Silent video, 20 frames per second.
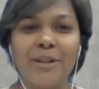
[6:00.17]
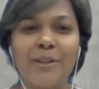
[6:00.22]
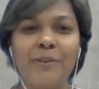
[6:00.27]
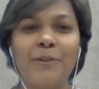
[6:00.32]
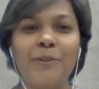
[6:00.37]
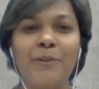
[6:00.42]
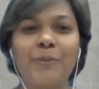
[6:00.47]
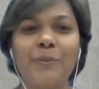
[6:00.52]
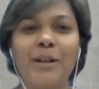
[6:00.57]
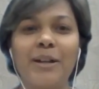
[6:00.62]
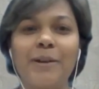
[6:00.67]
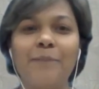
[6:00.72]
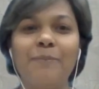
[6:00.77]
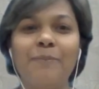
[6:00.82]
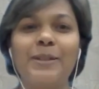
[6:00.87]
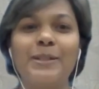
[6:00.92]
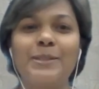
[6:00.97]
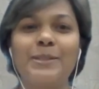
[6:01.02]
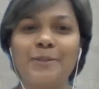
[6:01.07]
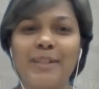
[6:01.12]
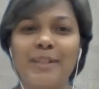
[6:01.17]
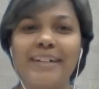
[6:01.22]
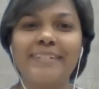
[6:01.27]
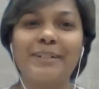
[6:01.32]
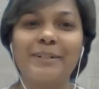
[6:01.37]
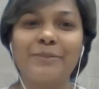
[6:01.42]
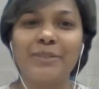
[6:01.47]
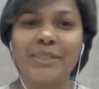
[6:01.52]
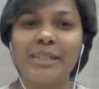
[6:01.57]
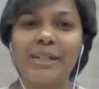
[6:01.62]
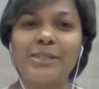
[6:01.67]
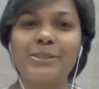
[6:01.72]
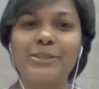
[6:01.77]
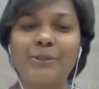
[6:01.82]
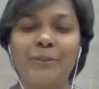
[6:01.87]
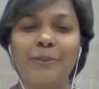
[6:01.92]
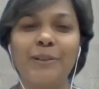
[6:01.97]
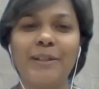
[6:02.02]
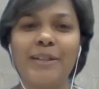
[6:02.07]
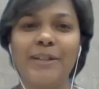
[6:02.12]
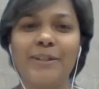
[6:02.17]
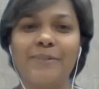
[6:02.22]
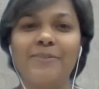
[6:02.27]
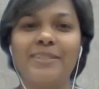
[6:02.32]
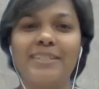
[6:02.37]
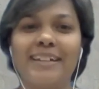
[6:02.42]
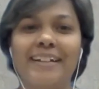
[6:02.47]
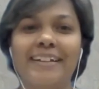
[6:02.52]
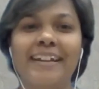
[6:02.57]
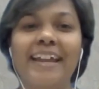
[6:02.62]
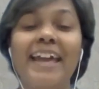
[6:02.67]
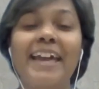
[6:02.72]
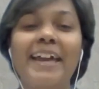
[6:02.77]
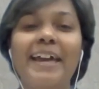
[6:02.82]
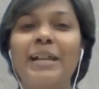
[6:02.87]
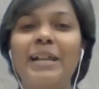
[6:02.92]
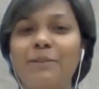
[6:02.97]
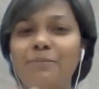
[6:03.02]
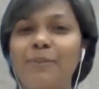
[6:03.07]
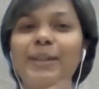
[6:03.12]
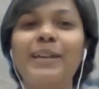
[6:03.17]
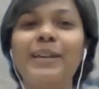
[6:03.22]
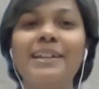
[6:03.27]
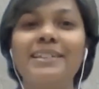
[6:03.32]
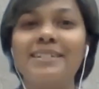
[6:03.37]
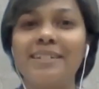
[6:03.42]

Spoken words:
you know, we are coming together with our soul gifts and helping each